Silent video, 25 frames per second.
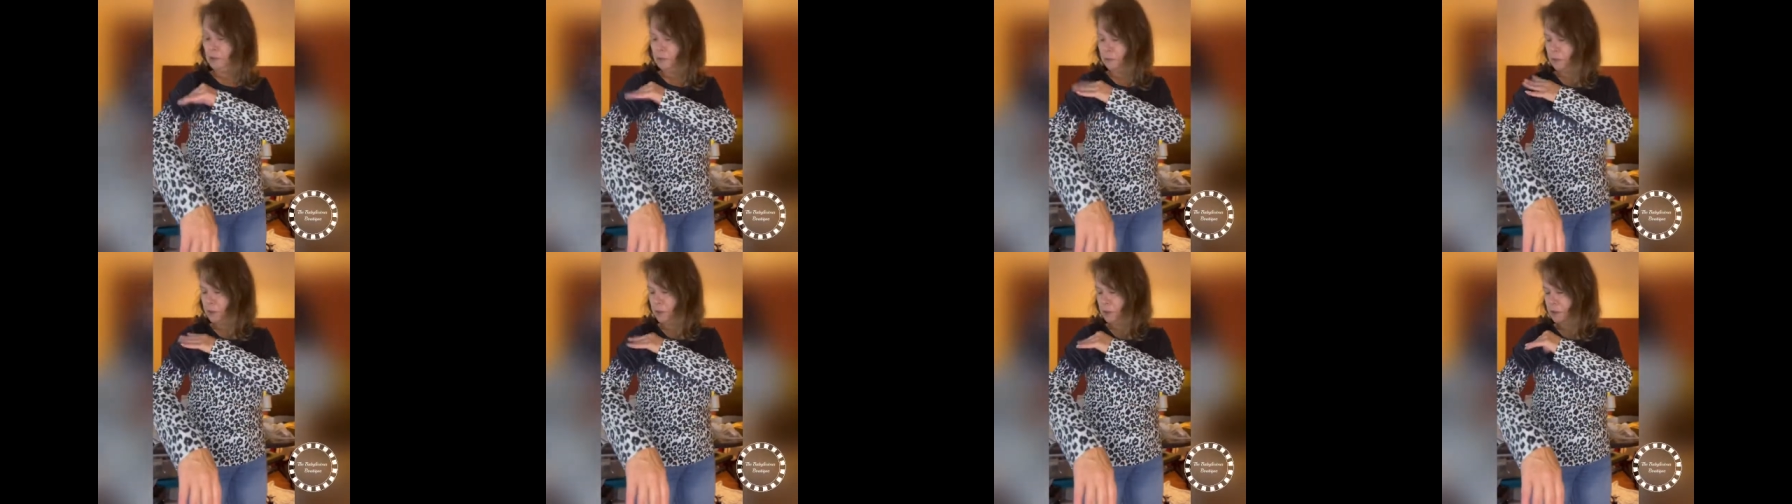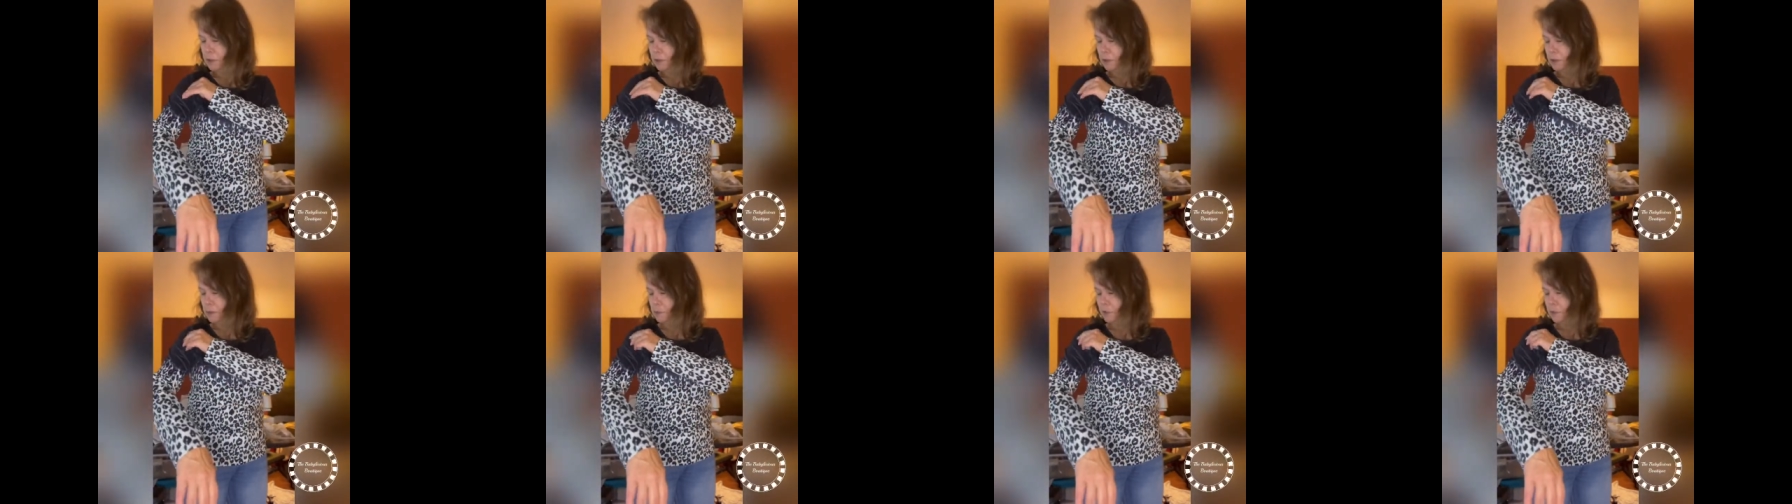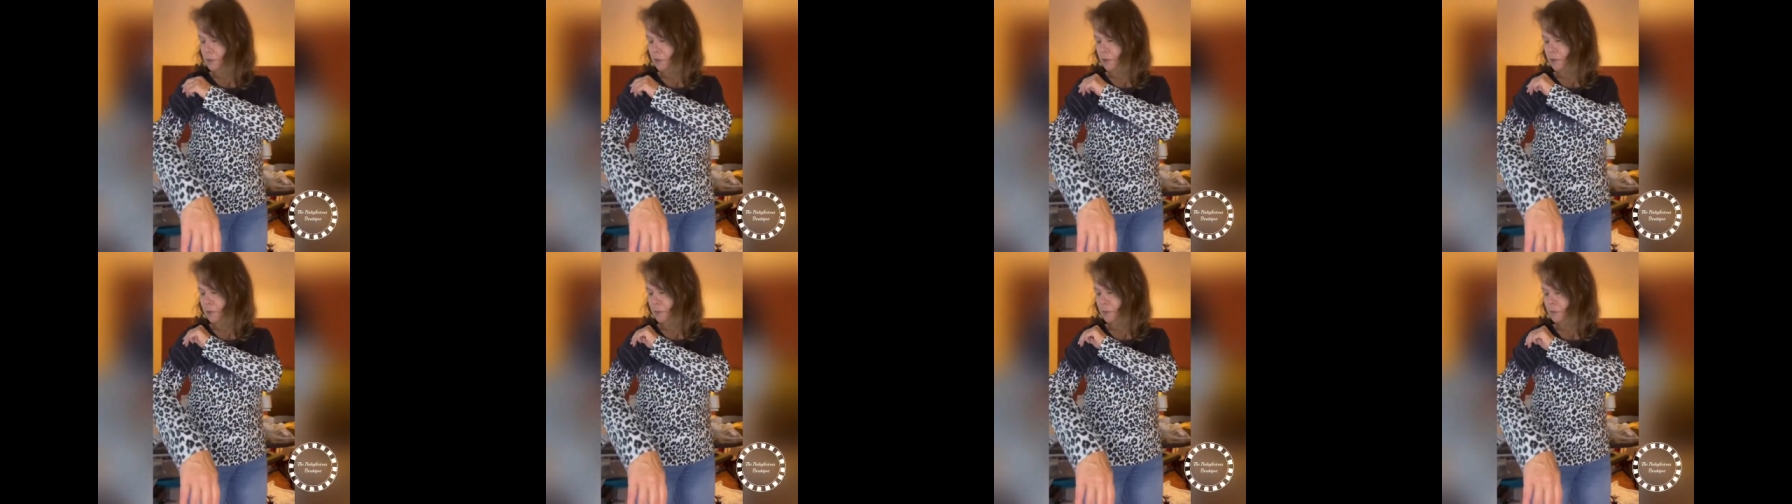which,
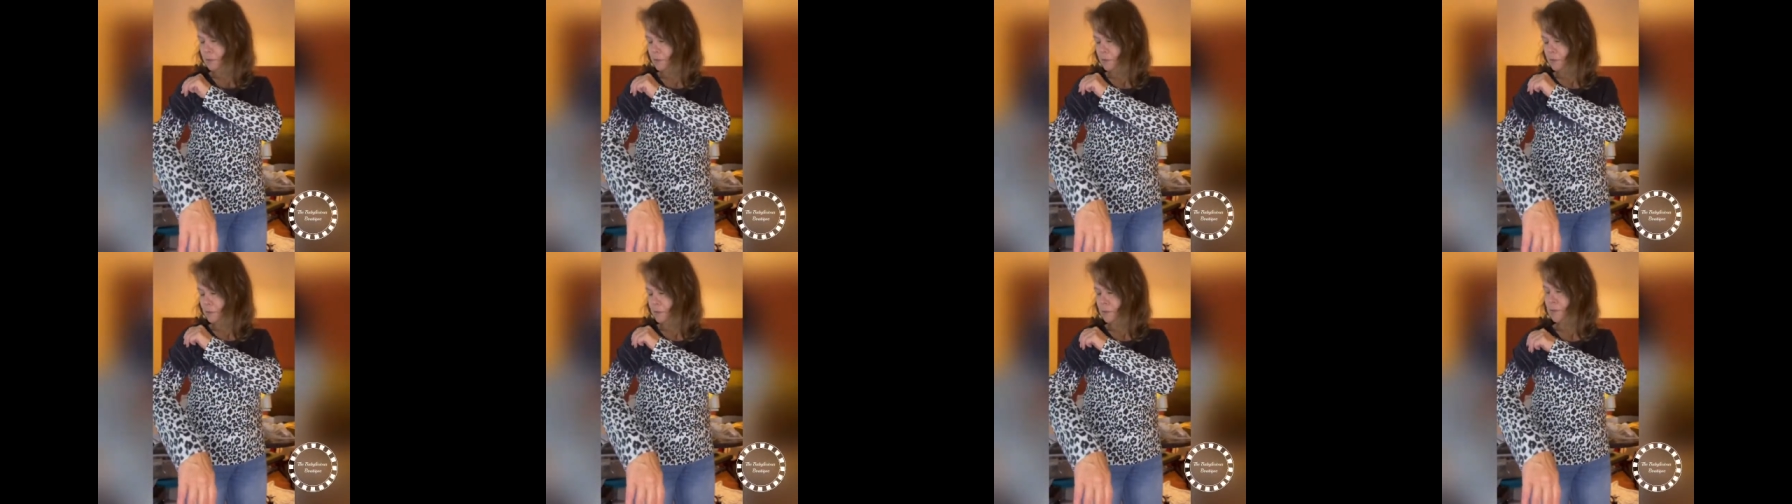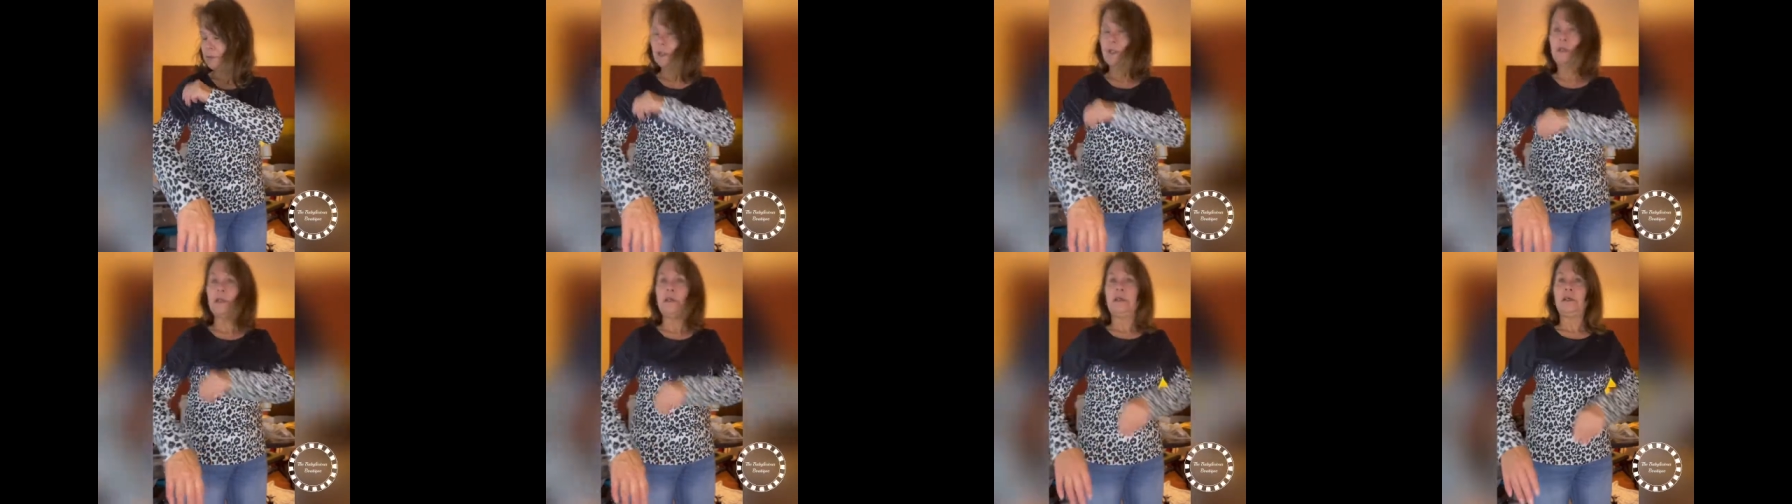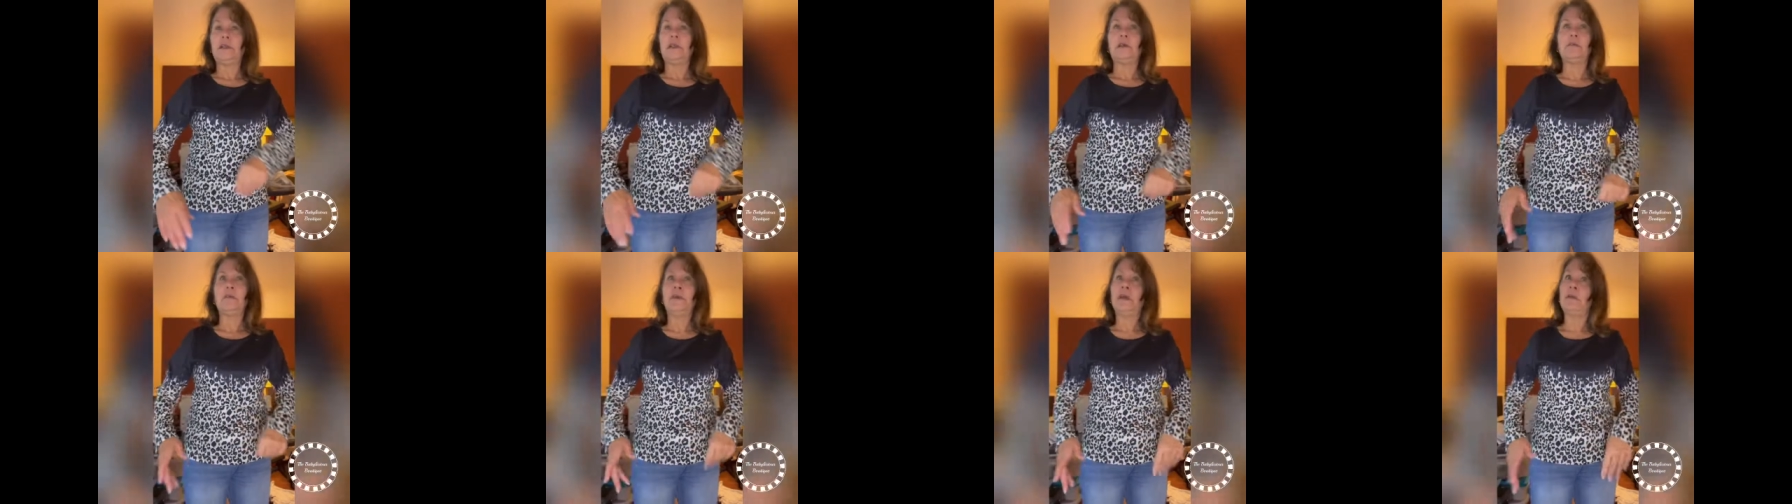you know,
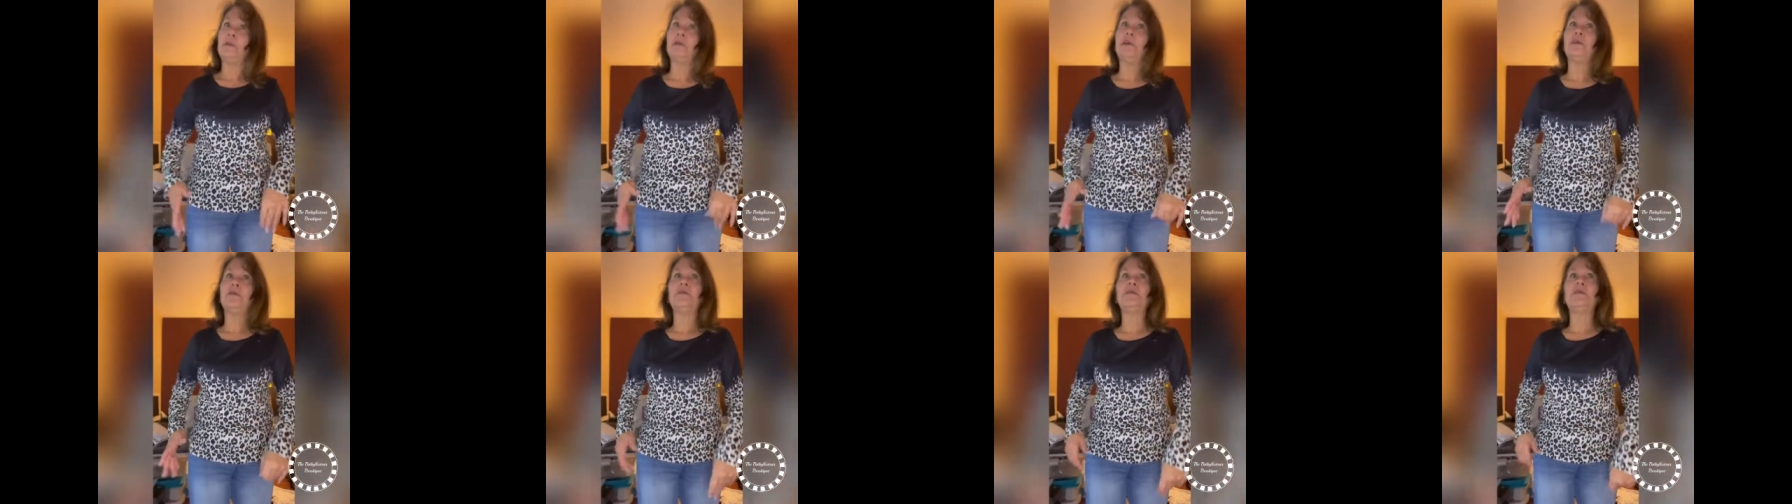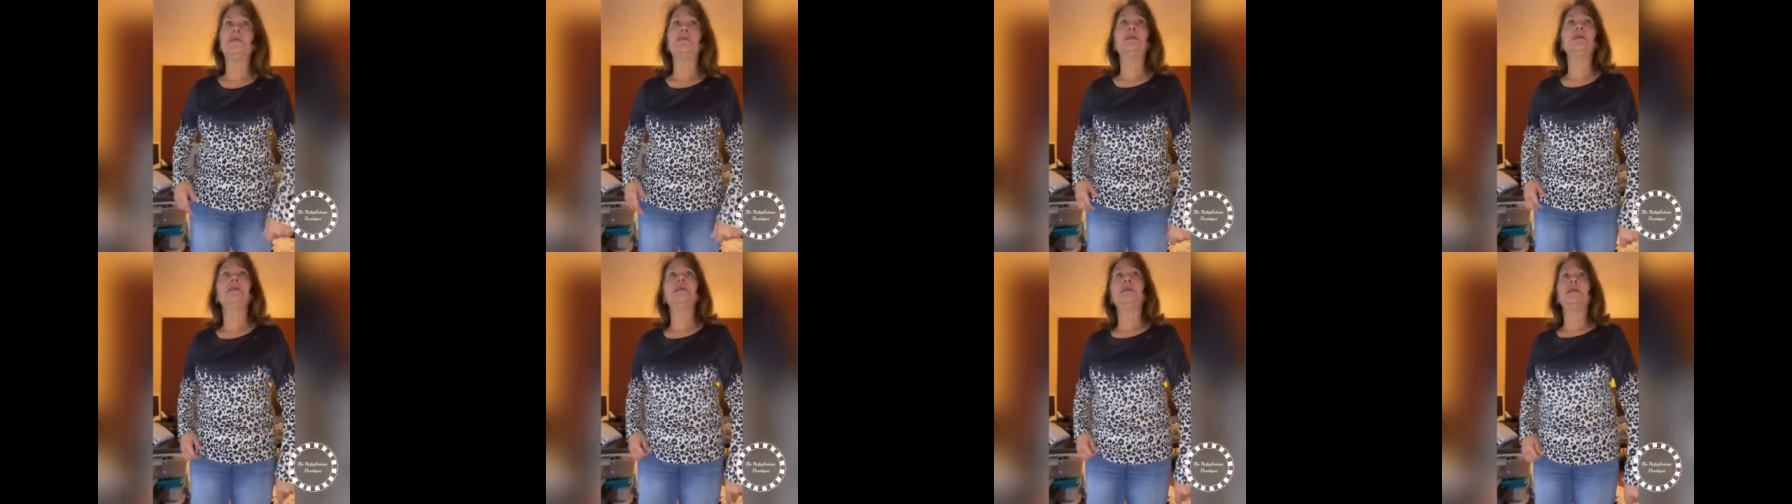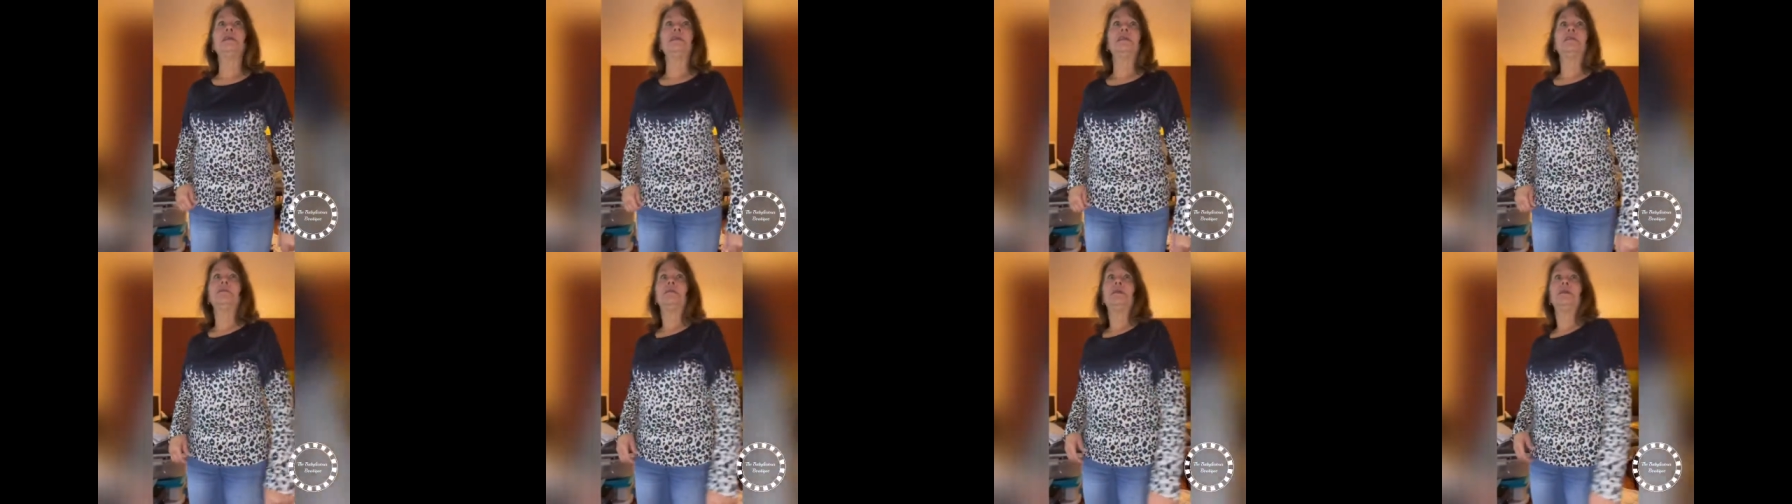there may be a few in
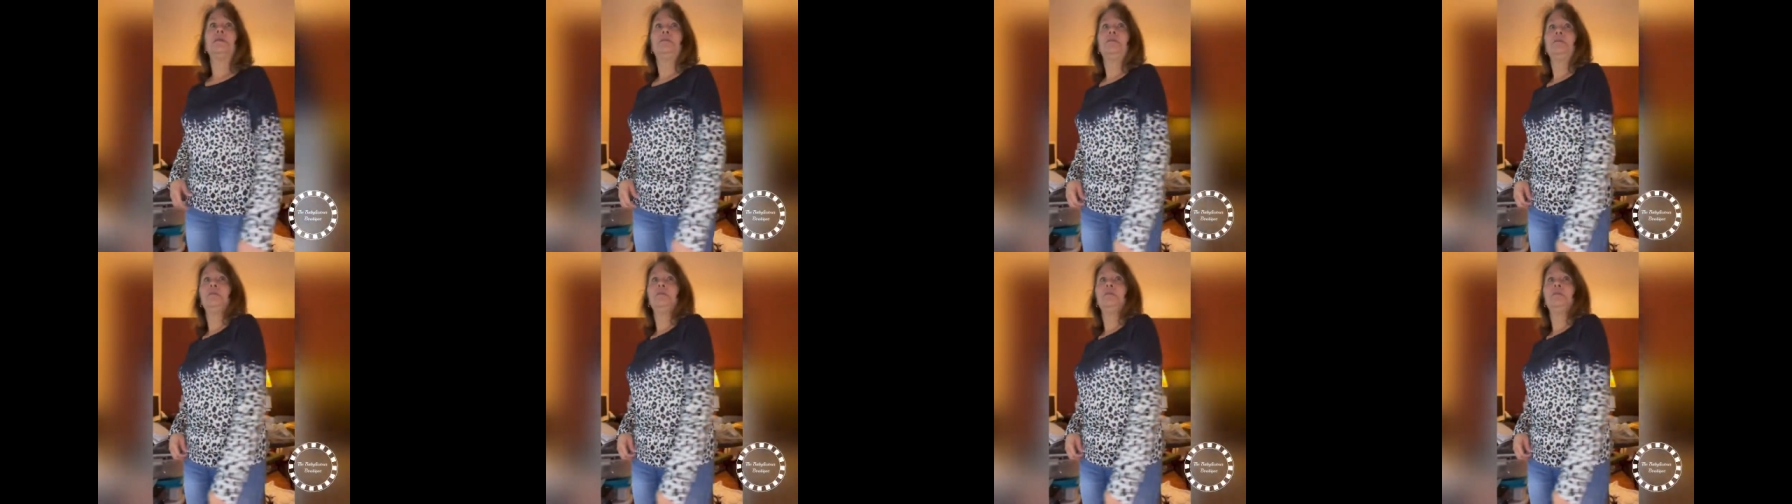this one.